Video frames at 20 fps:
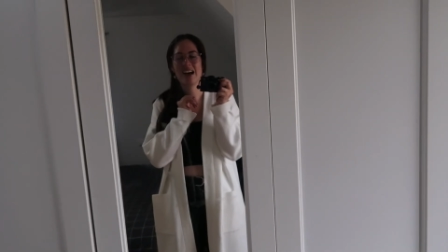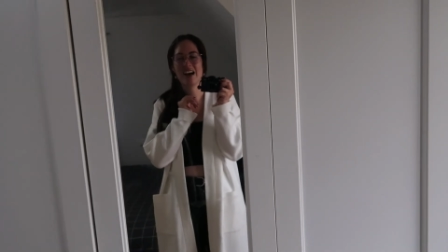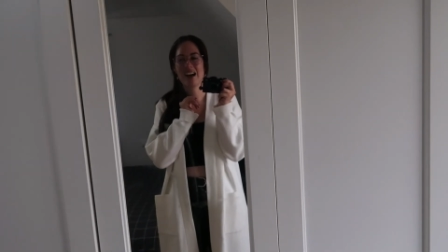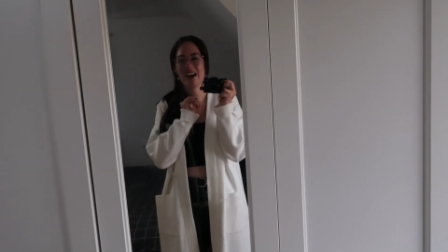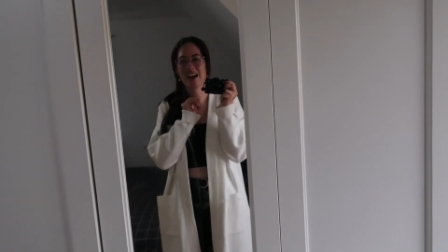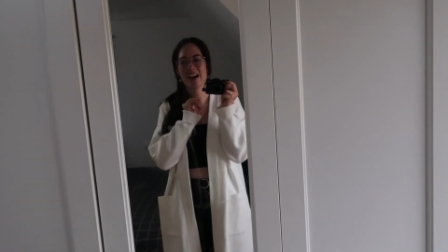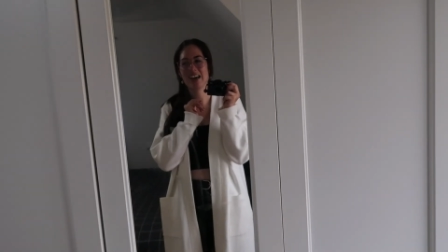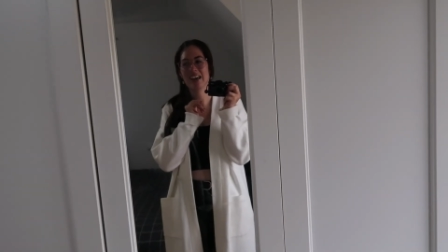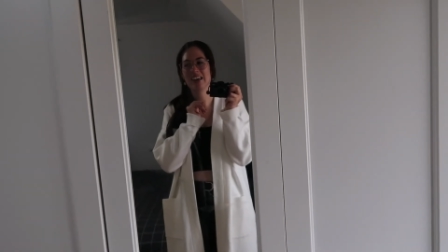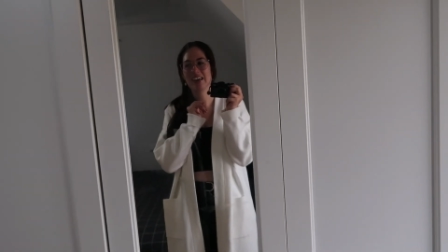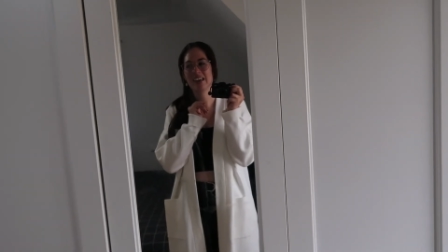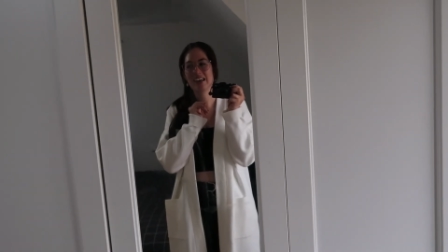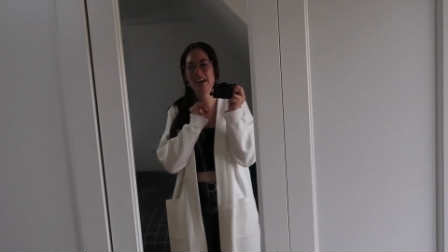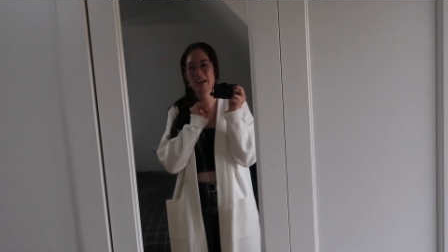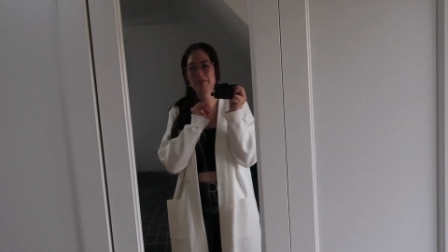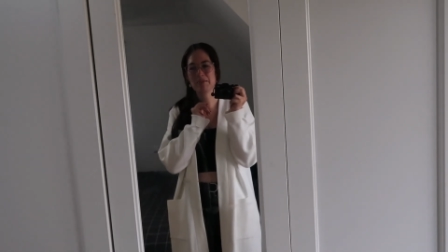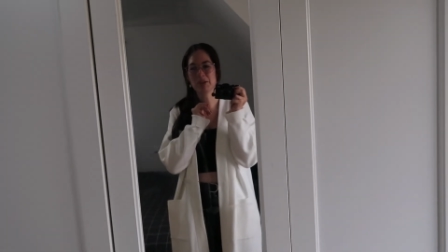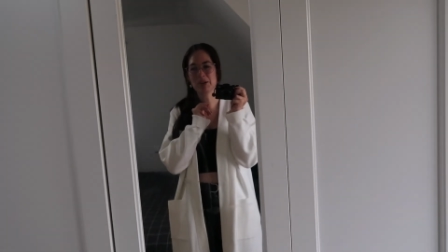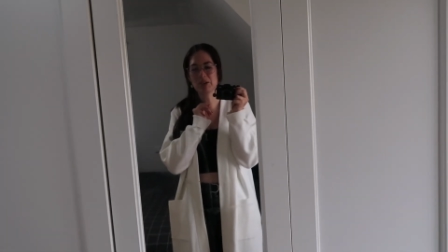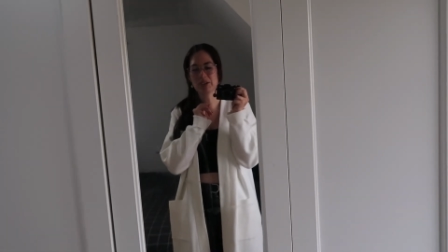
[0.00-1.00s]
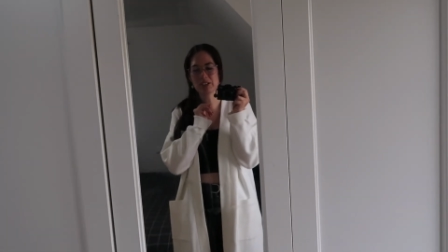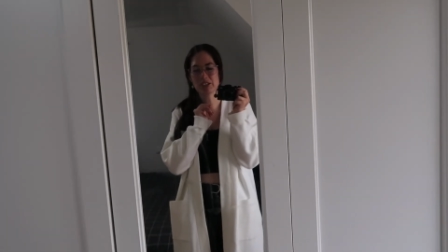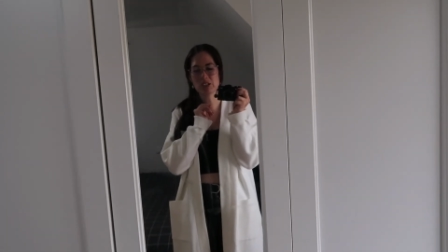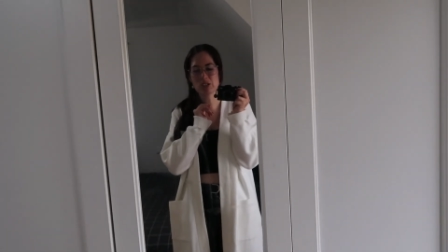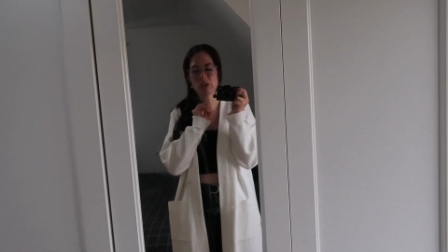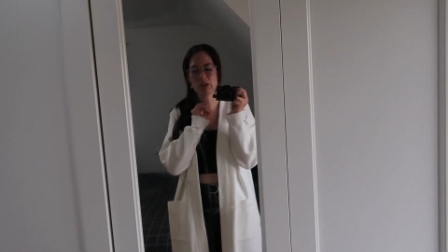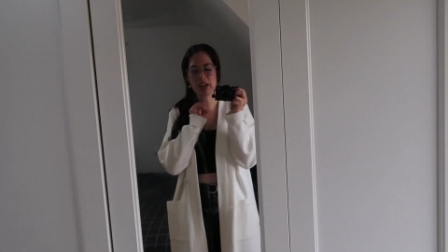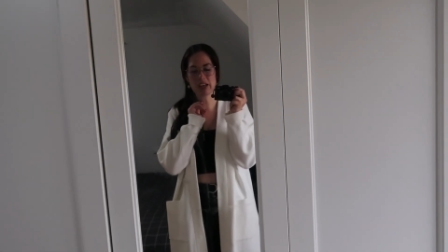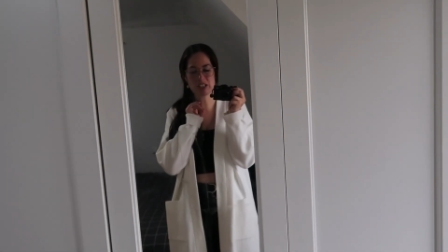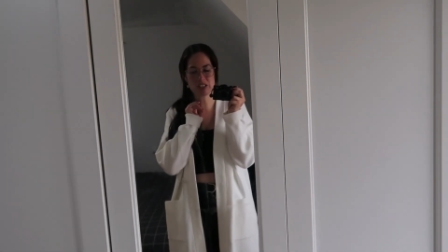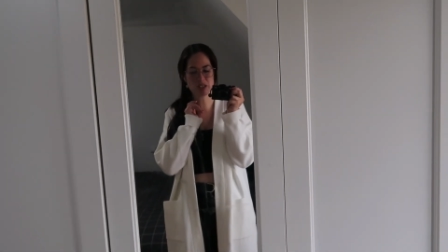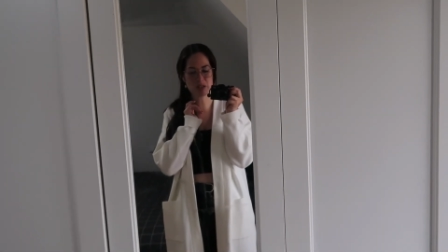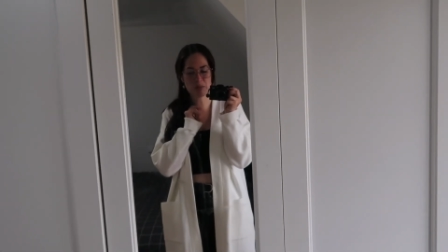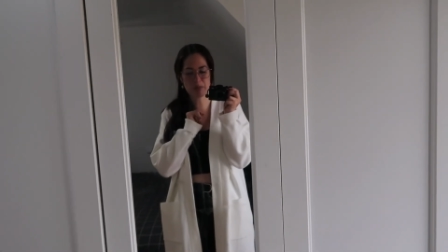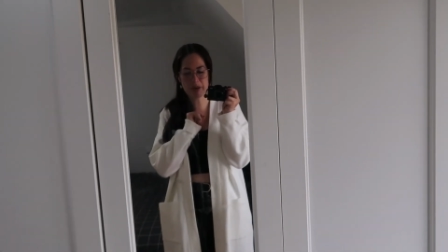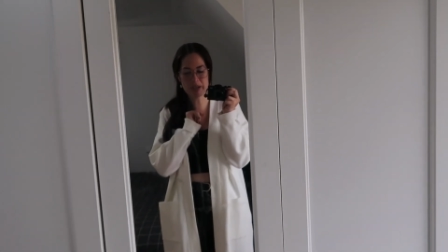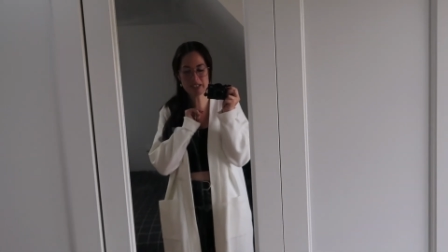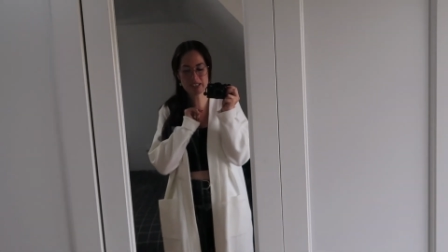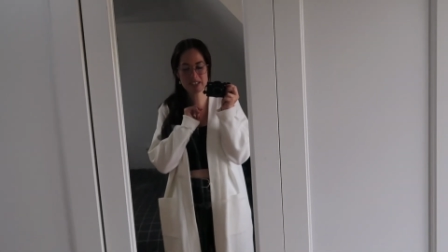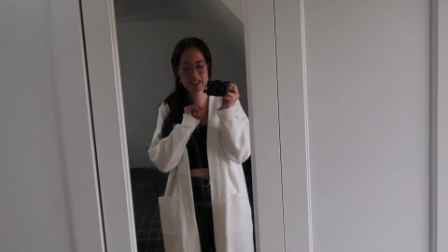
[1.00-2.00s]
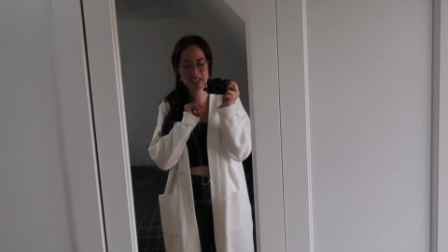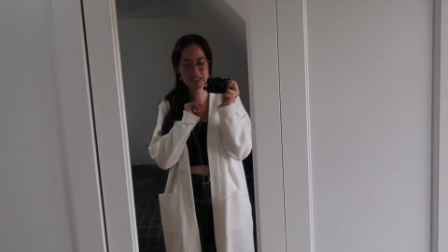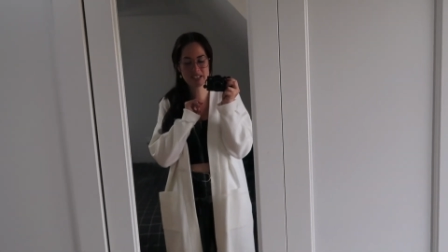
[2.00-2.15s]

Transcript: I am going to catch the bus